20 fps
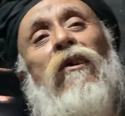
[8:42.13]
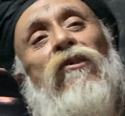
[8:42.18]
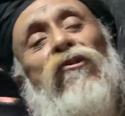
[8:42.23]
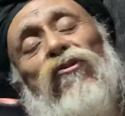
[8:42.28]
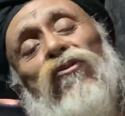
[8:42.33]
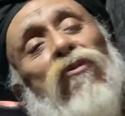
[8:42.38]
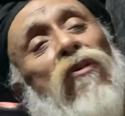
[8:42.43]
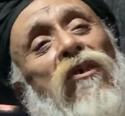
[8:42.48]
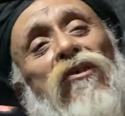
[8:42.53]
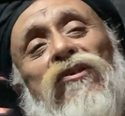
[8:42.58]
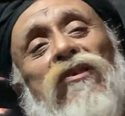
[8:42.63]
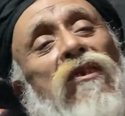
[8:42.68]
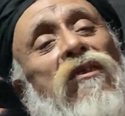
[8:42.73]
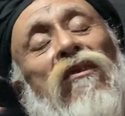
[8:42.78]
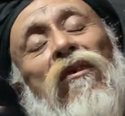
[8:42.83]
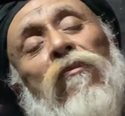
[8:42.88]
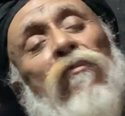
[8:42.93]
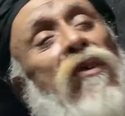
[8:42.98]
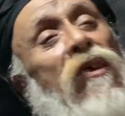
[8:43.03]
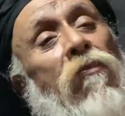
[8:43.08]
So a
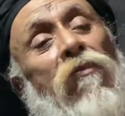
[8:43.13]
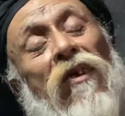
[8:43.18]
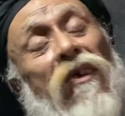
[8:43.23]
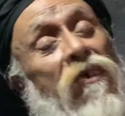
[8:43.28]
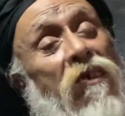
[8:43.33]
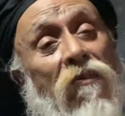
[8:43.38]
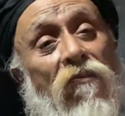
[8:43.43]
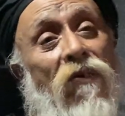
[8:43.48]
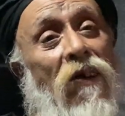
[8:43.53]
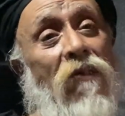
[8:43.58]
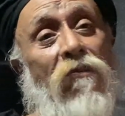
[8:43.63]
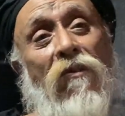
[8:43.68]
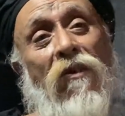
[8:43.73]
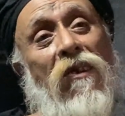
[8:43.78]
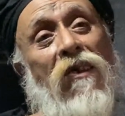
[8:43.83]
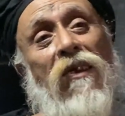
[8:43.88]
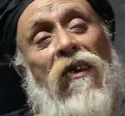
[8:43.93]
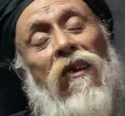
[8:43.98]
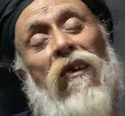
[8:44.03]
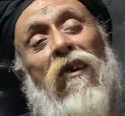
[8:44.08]
siddha may be in a
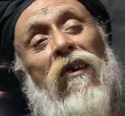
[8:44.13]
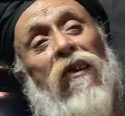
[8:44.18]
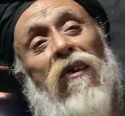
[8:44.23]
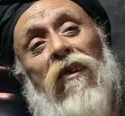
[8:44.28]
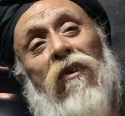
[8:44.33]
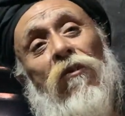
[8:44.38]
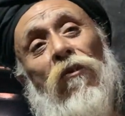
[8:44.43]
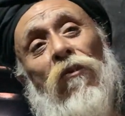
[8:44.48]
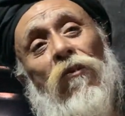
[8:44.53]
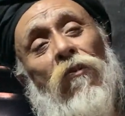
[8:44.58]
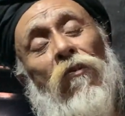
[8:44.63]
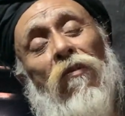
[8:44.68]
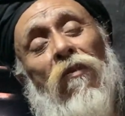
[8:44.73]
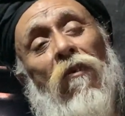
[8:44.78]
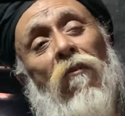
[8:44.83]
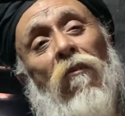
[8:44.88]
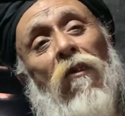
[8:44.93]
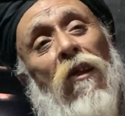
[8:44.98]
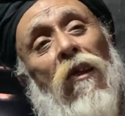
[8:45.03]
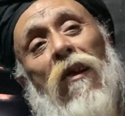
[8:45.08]
family,
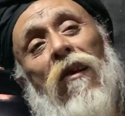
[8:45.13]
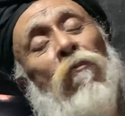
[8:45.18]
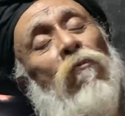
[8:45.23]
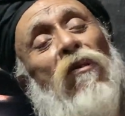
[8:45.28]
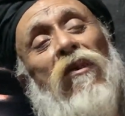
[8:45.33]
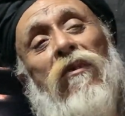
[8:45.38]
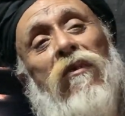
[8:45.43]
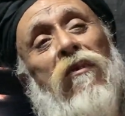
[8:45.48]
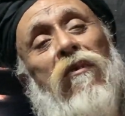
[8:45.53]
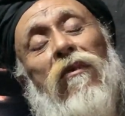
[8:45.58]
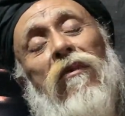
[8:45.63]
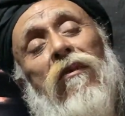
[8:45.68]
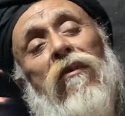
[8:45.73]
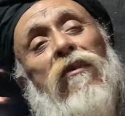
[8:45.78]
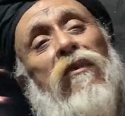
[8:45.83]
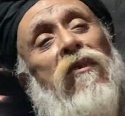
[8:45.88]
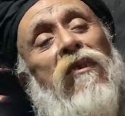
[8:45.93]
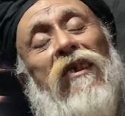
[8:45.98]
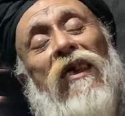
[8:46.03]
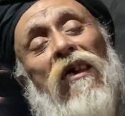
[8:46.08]
but
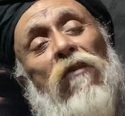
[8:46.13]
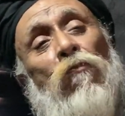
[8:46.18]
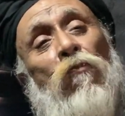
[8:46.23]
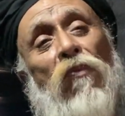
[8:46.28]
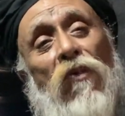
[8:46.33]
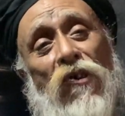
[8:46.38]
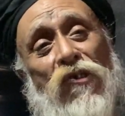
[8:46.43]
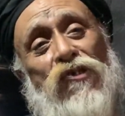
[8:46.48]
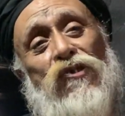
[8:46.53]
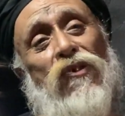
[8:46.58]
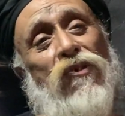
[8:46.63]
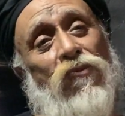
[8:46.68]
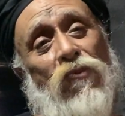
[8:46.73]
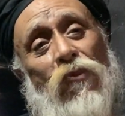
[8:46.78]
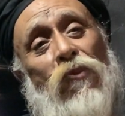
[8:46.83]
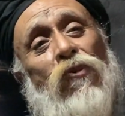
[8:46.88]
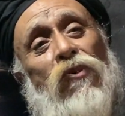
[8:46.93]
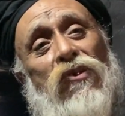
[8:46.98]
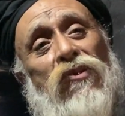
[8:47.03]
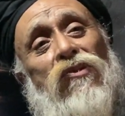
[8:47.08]
that person
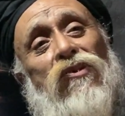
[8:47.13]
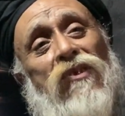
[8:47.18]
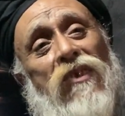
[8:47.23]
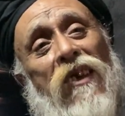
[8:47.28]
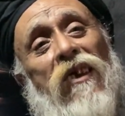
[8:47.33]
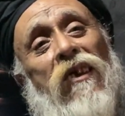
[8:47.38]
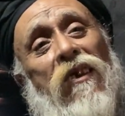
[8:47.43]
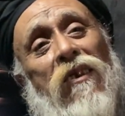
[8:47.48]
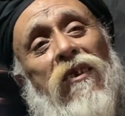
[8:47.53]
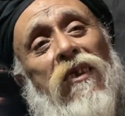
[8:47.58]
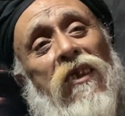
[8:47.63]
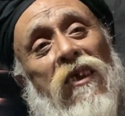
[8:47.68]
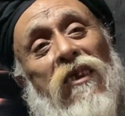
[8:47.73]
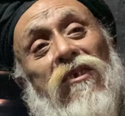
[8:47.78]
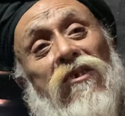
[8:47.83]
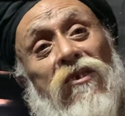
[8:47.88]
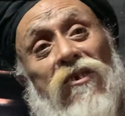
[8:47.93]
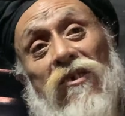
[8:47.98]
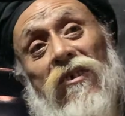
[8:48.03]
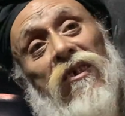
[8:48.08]
who is there,
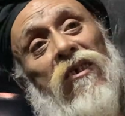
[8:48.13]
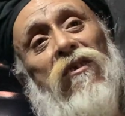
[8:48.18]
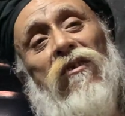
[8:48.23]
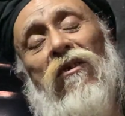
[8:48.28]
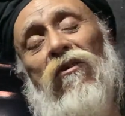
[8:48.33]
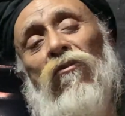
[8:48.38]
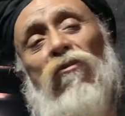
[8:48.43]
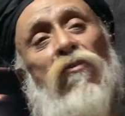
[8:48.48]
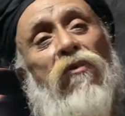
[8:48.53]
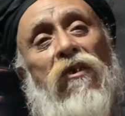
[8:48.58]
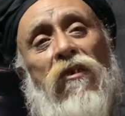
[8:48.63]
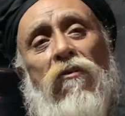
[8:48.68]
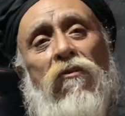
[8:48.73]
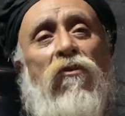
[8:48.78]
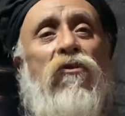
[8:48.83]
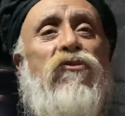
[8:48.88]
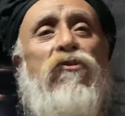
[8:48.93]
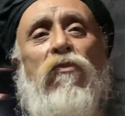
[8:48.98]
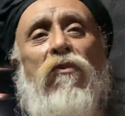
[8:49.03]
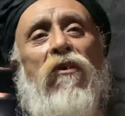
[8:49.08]
he's a siddha, nobody
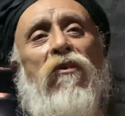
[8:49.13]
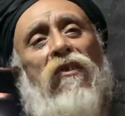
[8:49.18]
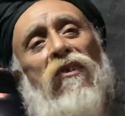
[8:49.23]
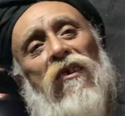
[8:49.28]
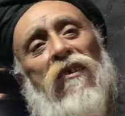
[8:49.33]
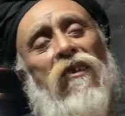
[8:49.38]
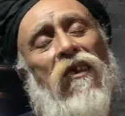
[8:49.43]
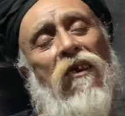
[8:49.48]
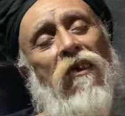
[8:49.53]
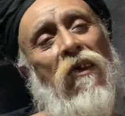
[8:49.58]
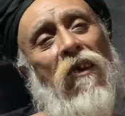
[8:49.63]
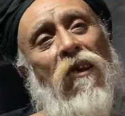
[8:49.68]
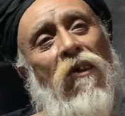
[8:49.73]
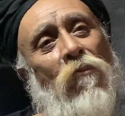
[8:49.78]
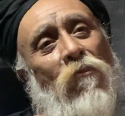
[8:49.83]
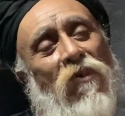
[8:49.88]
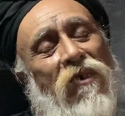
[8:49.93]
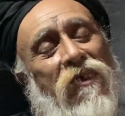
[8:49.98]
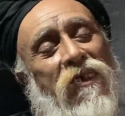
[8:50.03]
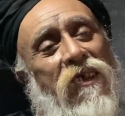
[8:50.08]
knows about that,
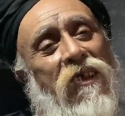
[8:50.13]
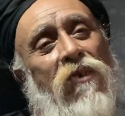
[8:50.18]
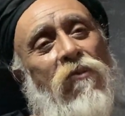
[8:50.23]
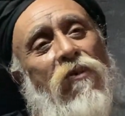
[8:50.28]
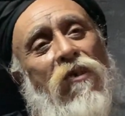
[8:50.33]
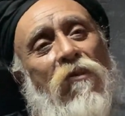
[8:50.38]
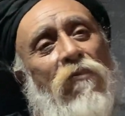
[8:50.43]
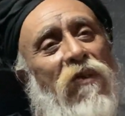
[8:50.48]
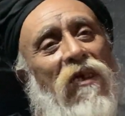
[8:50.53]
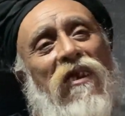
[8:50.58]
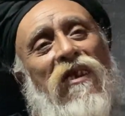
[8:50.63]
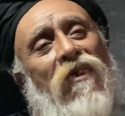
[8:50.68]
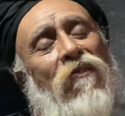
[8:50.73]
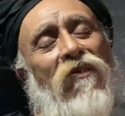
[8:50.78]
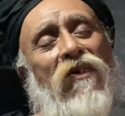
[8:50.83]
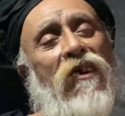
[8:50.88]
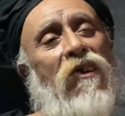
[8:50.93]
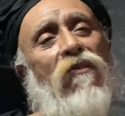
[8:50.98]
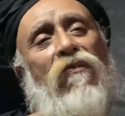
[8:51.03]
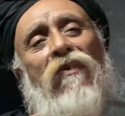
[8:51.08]
but he will be
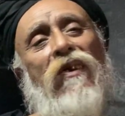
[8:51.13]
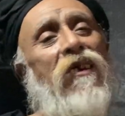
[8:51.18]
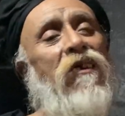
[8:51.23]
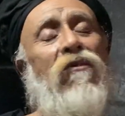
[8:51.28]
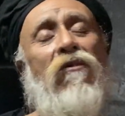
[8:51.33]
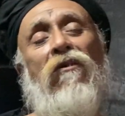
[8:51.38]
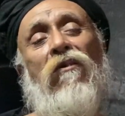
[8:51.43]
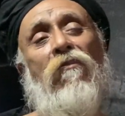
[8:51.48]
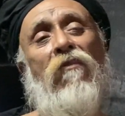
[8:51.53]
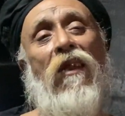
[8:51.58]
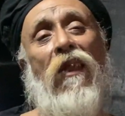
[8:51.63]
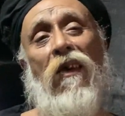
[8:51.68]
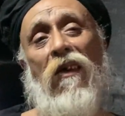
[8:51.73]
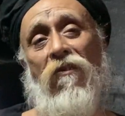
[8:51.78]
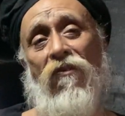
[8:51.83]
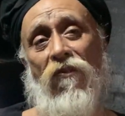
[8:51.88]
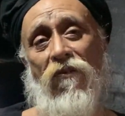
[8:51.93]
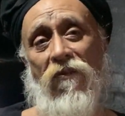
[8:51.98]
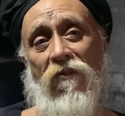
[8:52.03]
living a very normal life,